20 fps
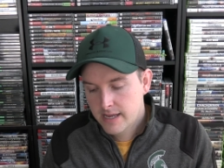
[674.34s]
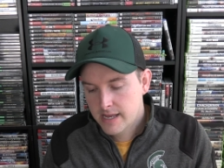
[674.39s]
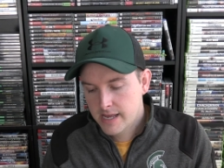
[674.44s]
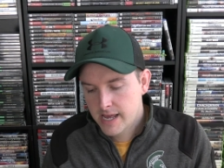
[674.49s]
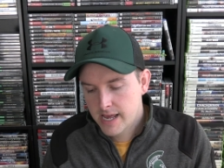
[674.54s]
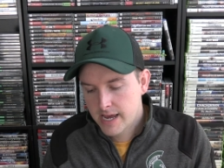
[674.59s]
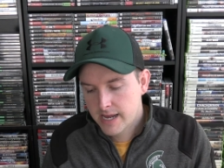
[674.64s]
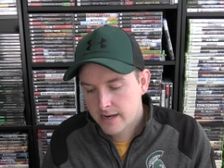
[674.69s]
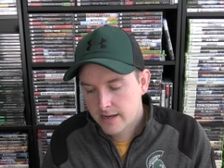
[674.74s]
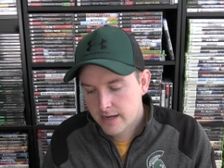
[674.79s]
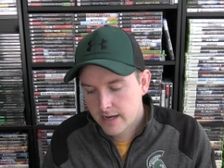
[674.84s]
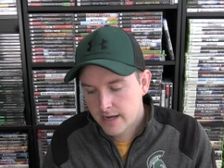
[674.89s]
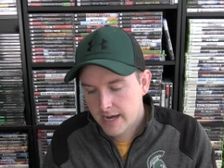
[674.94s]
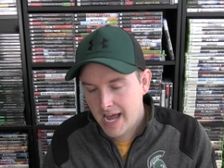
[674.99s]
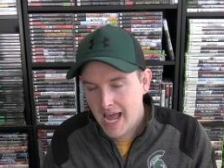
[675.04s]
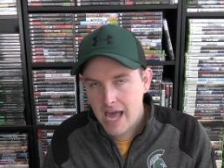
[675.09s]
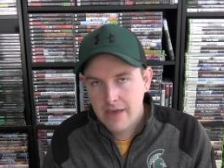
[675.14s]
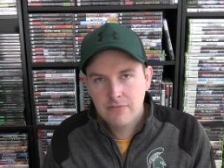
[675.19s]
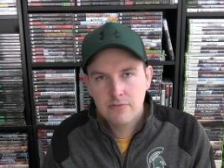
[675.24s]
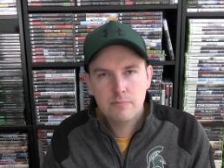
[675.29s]
and
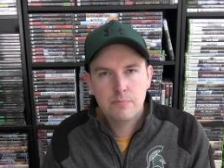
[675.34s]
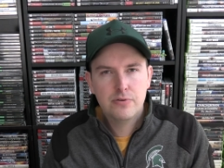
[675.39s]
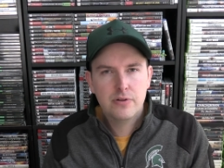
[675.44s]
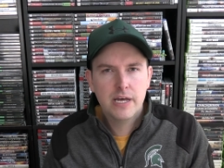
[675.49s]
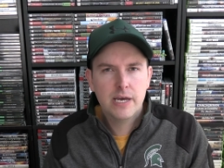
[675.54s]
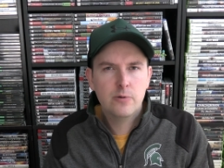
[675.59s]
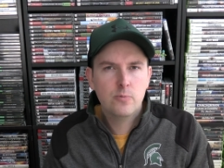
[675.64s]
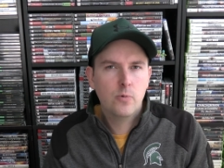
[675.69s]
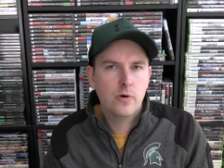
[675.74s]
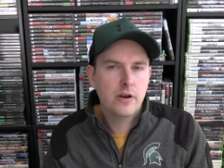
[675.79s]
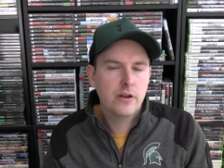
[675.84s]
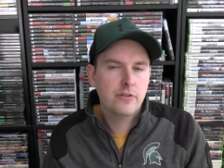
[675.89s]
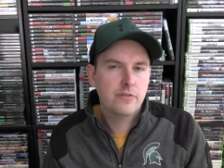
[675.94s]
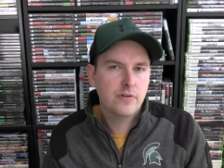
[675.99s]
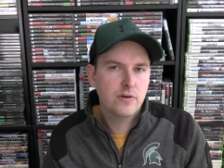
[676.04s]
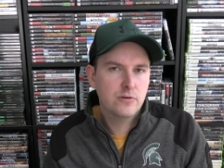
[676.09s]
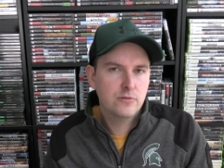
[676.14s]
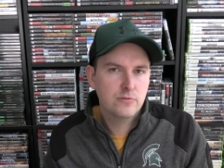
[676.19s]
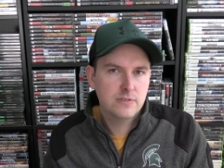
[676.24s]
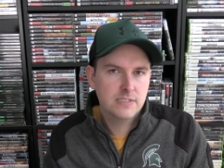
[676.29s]
I haven't played one of
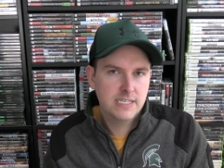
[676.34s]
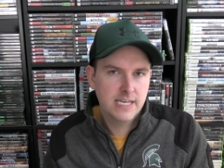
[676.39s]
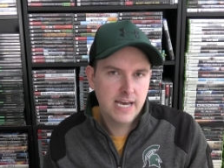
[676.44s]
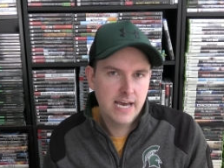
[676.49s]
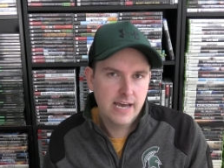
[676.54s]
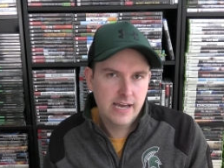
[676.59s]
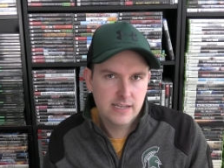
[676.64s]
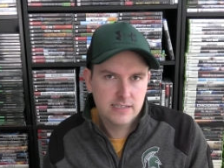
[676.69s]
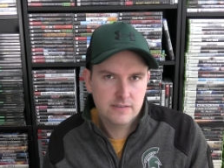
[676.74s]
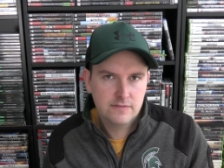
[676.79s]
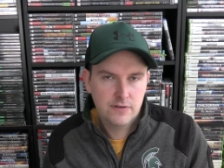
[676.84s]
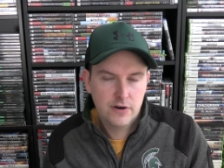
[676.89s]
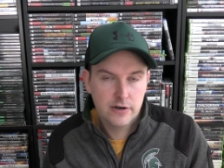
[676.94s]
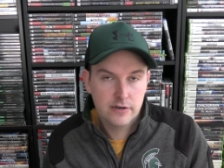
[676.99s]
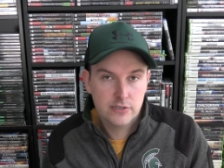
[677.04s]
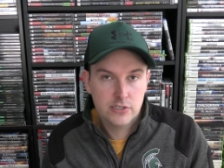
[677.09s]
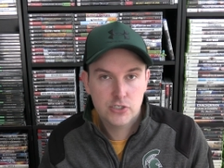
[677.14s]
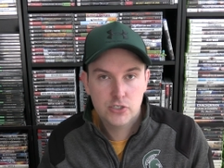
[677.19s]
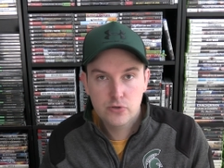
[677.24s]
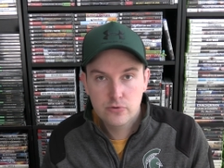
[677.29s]
those yet as far
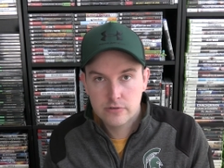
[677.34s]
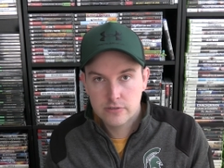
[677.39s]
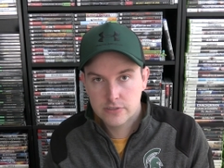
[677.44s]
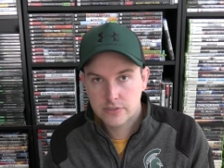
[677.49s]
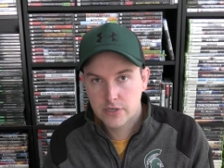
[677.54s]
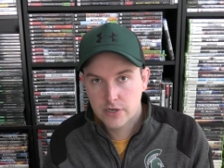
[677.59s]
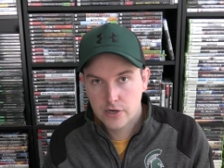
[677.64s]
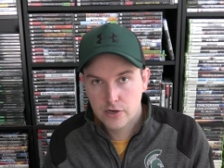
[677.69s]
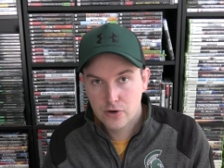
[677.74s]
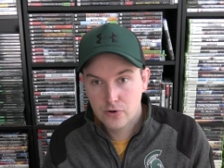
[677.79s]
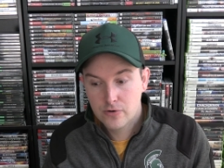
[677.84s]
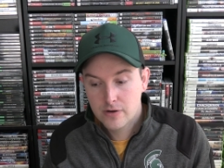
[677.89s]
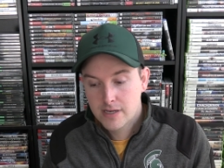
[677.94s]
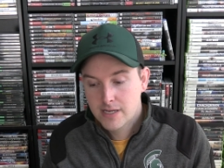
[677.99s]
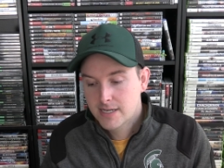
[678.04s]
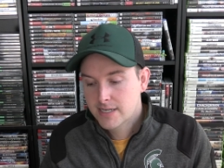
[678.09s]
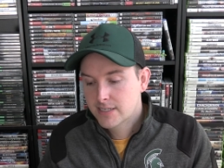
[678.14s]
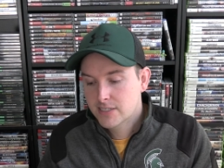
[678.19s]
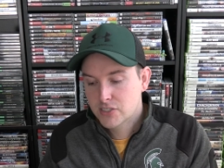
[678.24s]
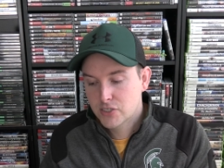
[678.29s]
as shooters go,
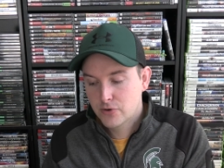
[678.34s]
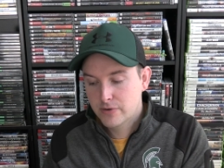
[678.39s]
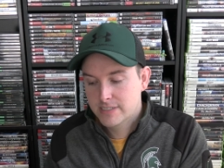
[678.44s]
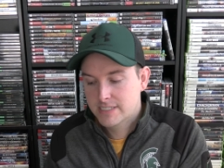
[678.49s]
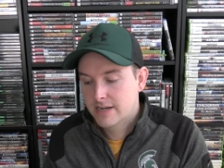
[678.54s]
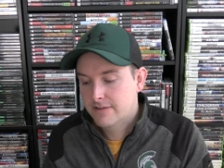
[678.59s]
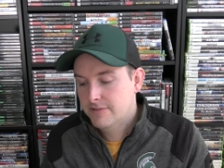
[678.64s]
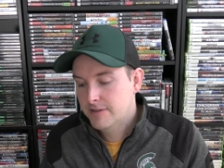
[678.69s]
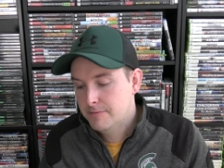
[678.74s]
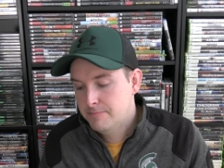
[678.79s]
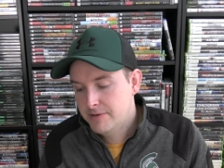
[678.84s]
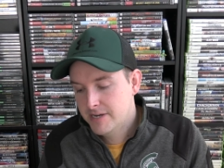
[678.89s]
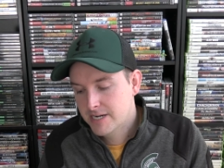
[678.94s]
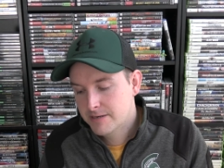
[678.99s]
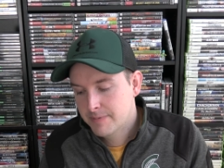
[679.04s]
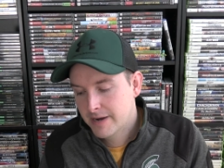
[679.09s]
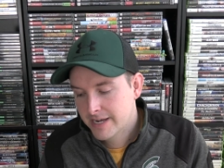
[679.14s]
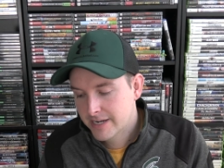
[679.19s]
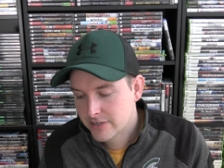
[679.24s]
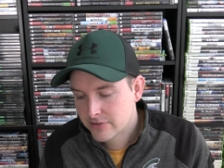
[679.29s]
so it definitely
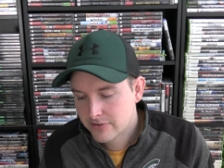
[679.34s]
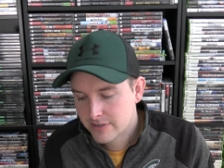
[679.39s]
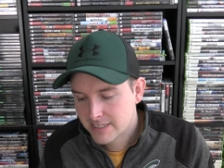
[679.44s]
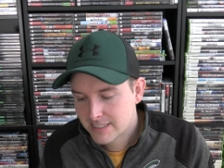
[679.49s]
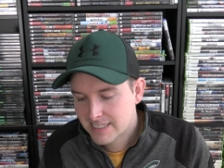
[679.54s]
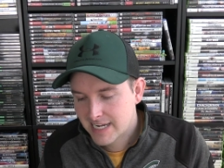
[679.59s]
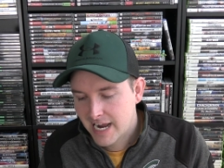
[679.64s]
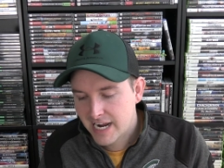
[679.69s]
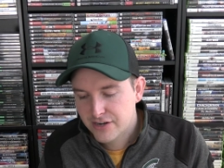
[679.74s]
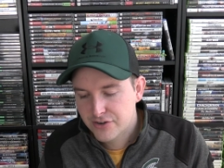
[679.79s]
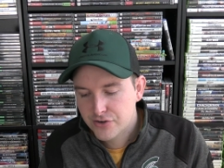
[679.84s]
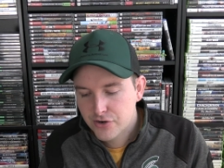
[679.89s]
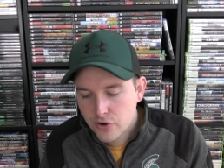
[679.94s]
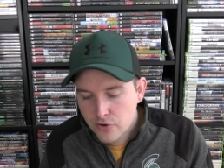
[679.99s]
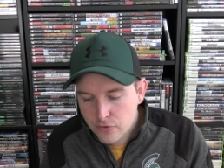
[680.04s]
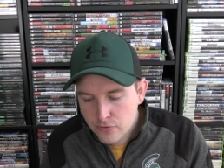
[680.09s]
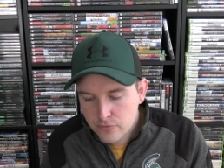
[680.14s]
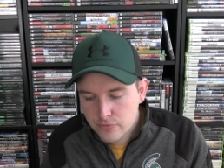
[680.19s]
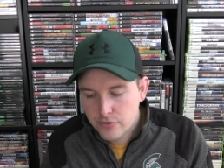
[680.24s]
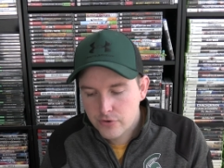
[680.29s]
piqued my interest. I
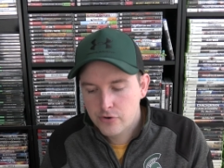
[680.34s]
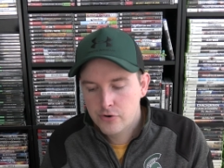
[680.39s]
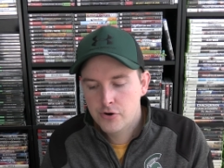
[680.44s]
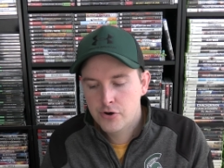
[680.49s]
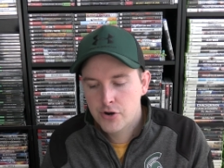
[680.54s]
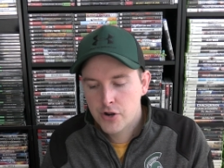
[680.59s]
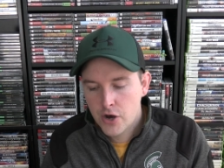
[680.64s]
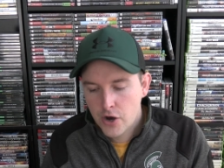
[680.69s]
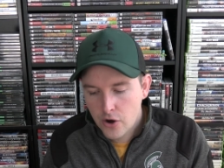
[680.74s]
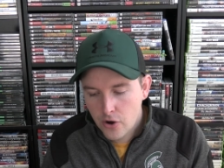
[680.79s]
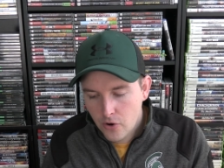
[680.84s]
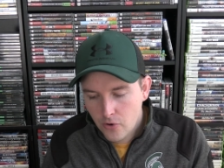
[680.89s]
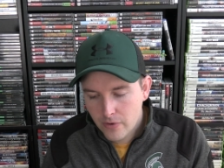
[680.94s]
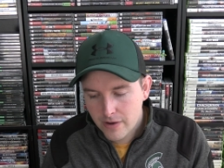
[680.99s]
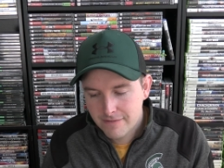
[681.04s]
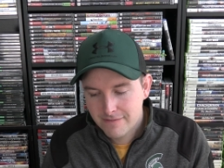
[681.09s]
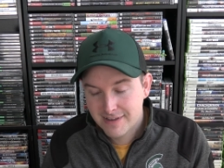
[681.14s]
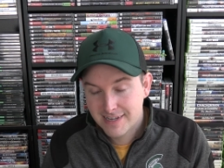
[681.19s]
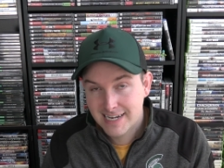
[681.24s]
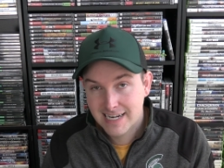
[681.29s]
don't know
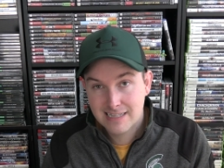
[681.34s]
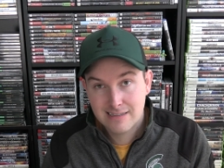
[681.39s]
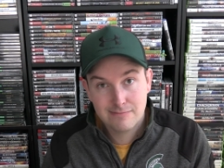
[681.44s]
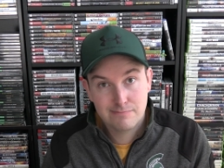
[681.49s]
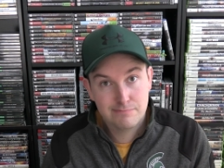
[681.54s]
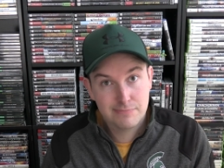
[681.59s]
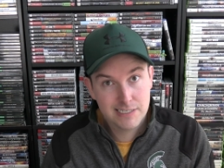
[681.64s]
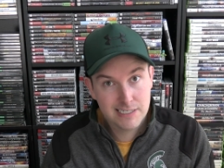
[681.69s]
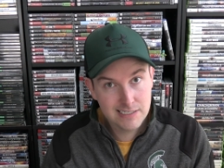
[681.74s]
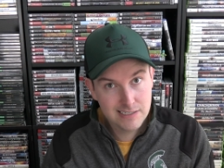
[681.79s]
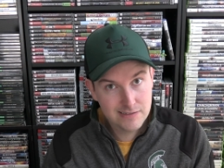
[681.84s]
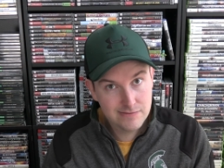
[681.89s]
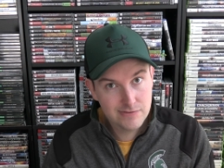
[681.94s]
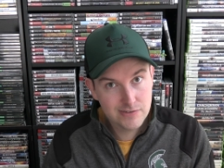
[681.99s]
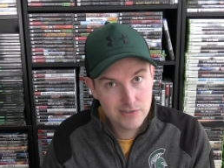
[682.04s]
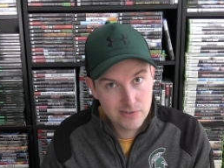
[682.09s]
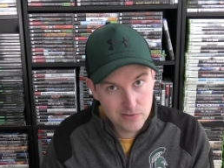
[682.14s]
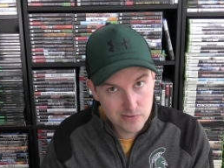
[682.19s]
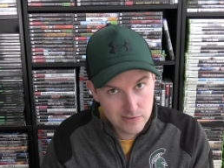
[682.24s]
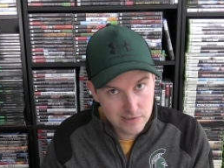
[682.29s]
if it got the best of
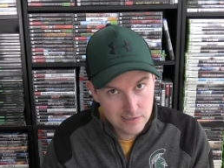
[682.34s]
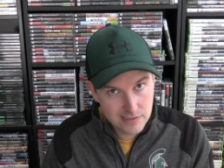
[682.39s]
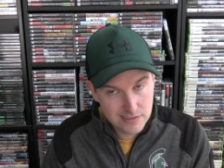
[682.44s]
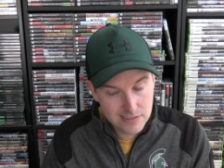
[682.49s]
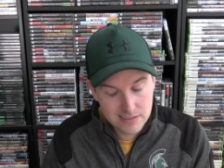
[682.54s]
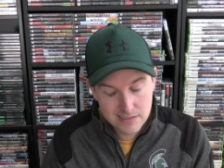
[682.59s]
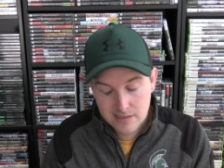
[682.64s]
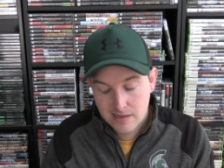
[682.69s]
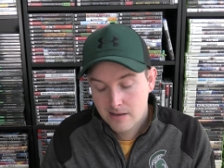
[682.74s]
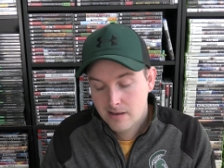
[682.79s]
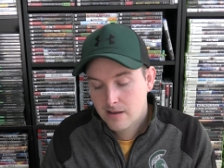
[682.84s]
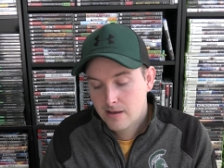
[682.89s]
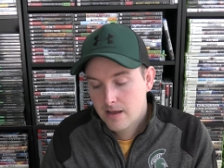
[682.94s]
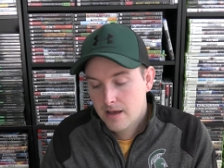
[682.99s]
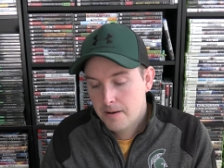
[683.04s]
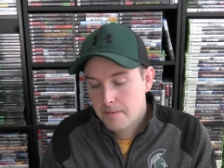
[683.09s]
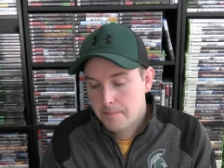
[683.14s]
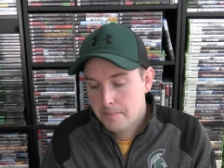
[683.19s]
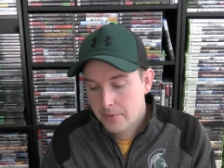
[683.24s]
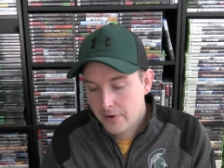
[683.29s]
scores,
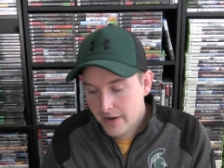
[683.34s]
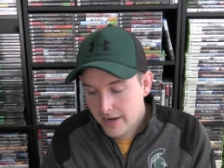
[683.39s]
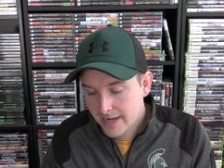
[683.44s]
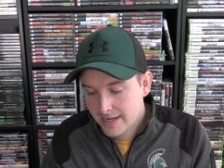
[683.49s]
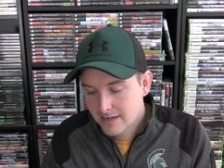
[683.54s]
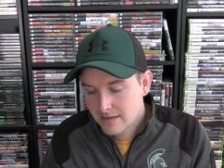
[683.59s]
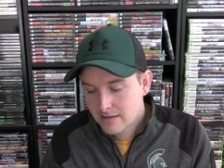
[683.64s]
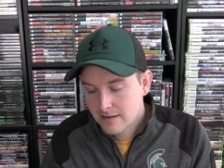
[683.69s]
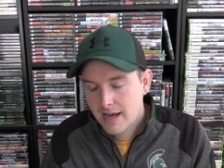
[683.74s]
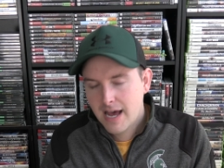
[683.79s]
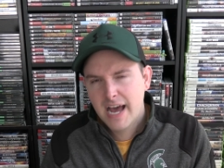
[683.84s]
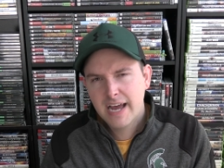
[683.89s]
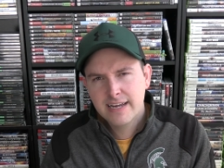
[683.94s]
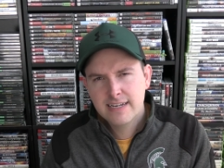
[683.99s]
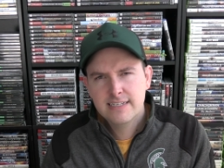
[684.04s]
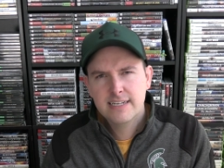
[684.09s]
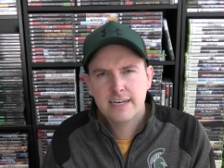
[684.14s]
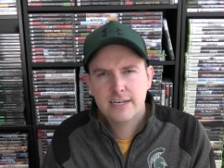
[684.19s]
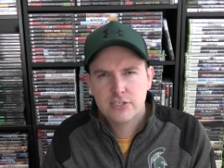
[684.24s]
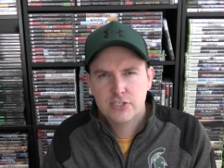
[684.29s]
but I
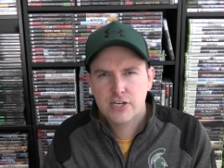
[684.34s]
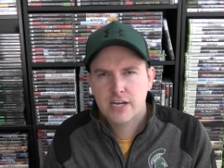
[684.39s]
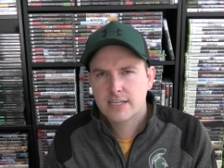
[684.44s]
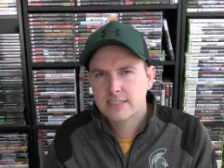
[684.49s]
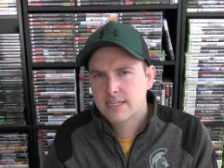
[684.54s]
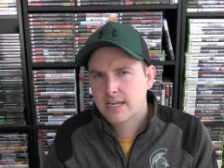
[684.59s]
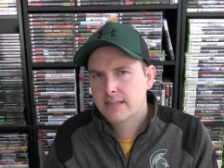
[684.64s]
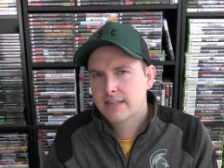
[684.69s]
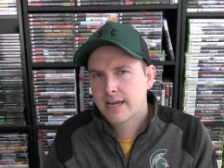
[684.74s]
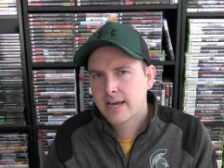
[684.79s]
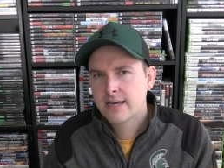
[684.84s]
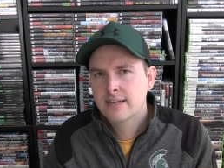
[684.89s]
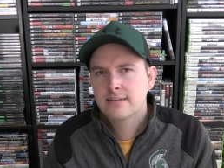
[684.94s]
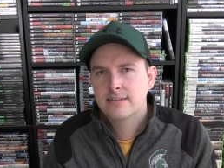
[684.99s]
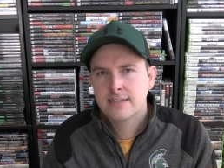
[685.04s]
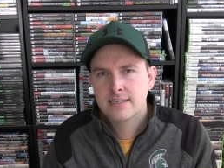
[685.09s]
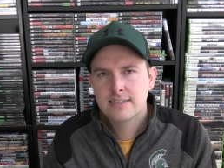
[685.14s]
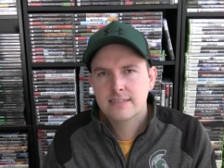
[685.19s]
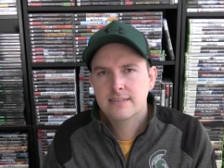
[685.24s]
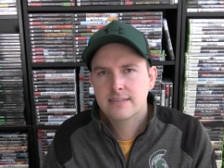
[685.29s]
can take a chance on
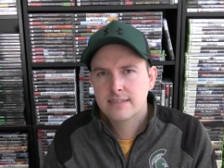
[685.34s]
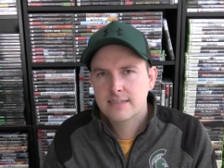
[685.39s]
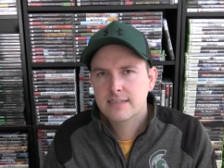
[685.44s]
that.